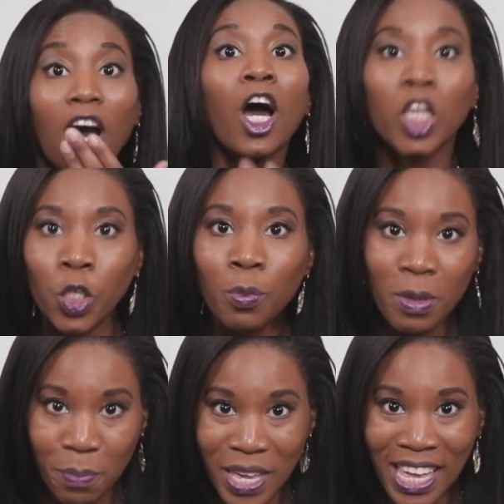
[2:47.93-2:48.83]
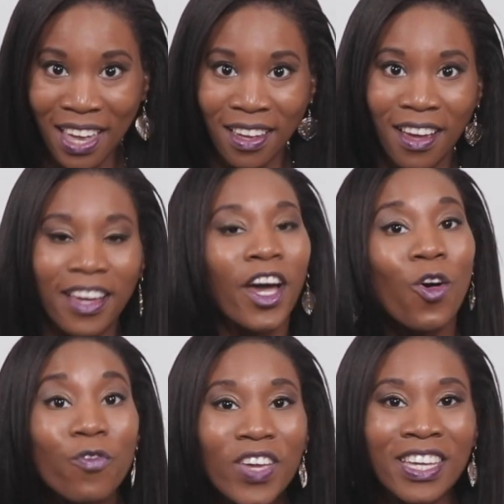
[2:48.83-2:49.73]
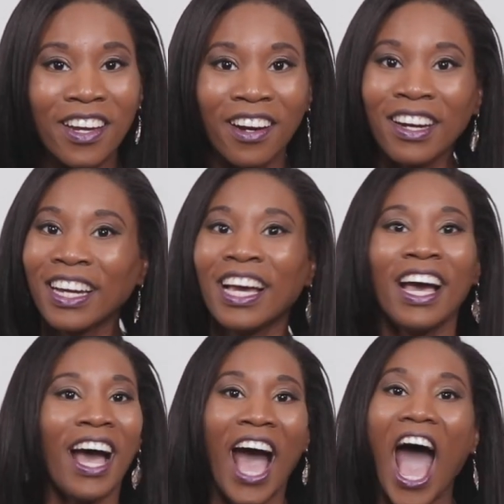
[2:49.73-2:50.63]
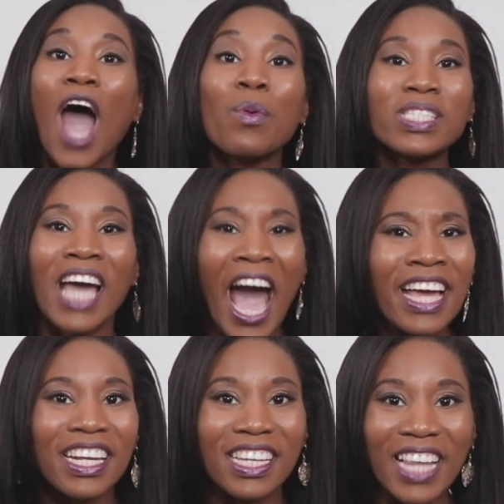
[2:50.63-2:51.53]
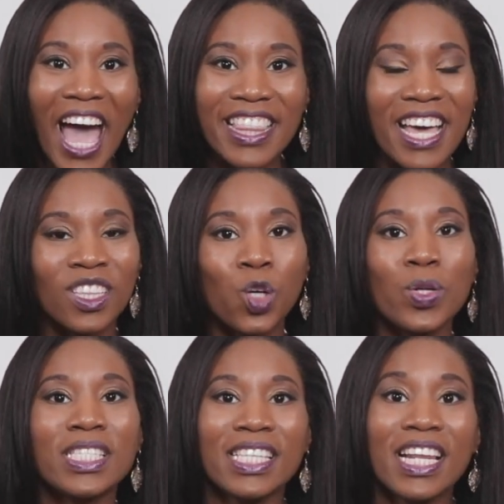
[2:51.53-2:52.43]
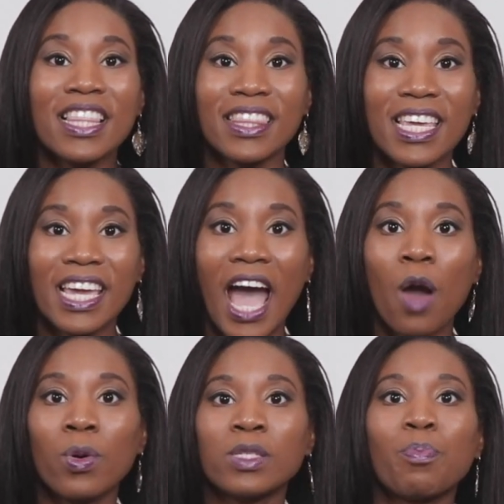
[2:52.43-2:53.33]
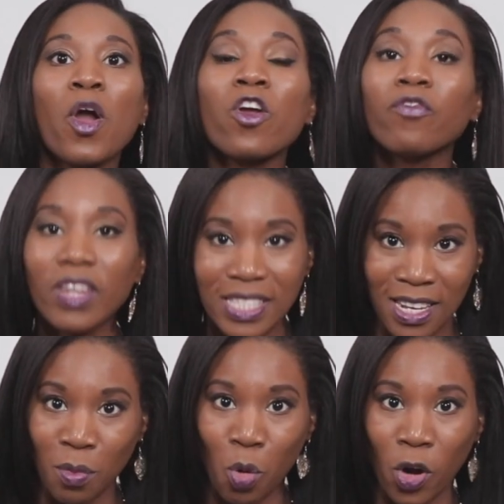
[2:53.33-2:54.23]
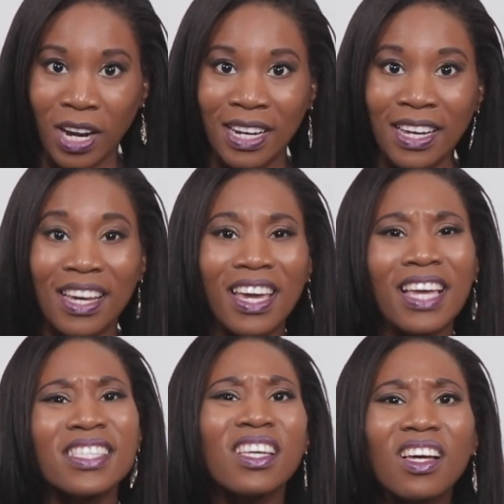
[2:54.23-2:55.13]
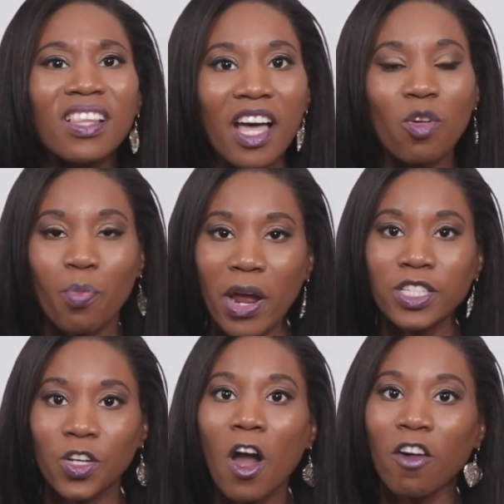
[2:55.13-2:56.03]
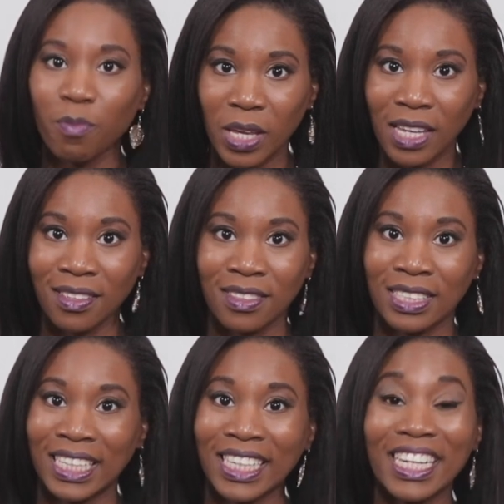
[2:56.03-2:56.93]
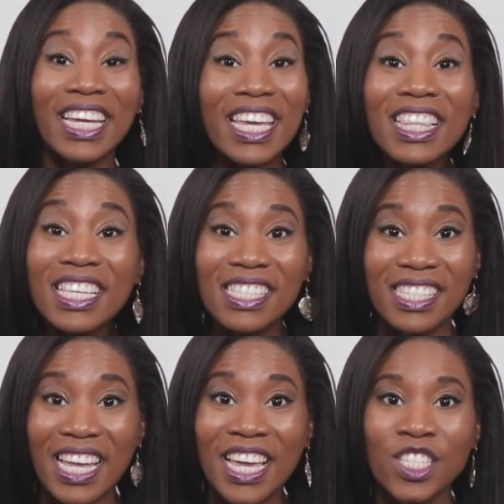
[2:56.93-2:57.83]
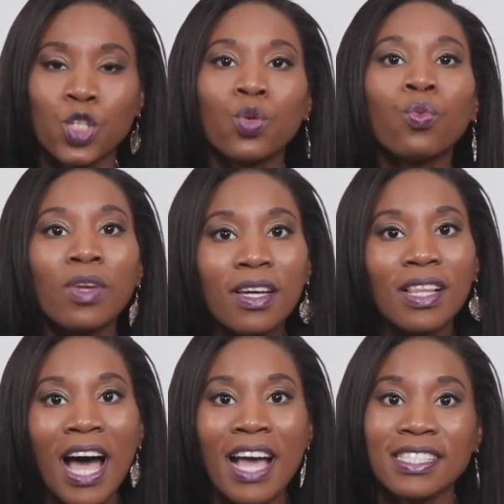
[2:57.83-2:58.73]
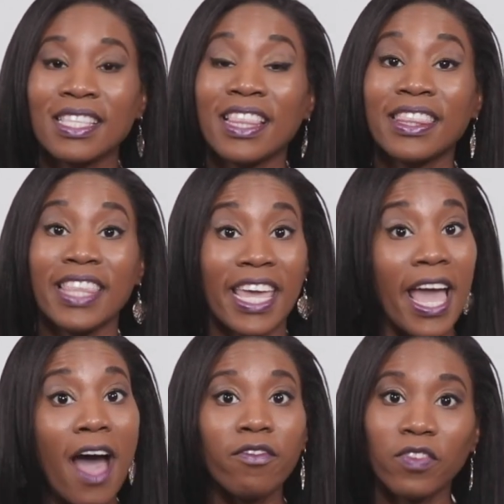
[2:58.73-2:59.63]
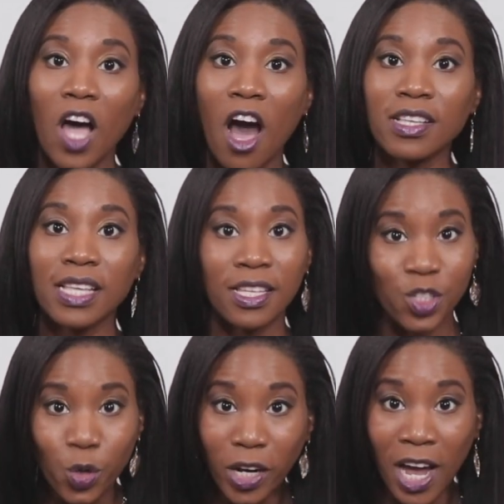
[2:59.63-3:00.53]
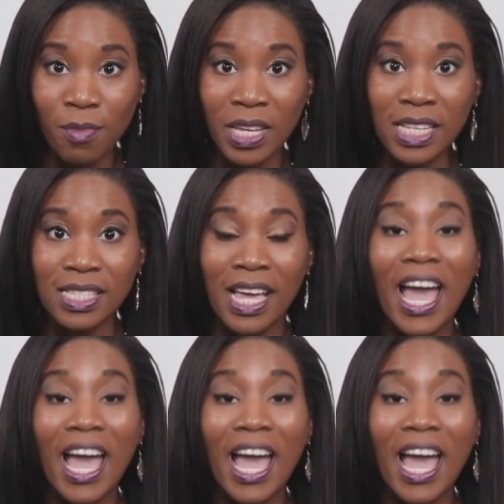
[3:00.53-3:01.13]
a human being. Go figure. I was kind of glad that Lewis didn't think I was perfect anymore. It took a lot of pressure off me. In this stage, you realize that they have flaws and shortcomings,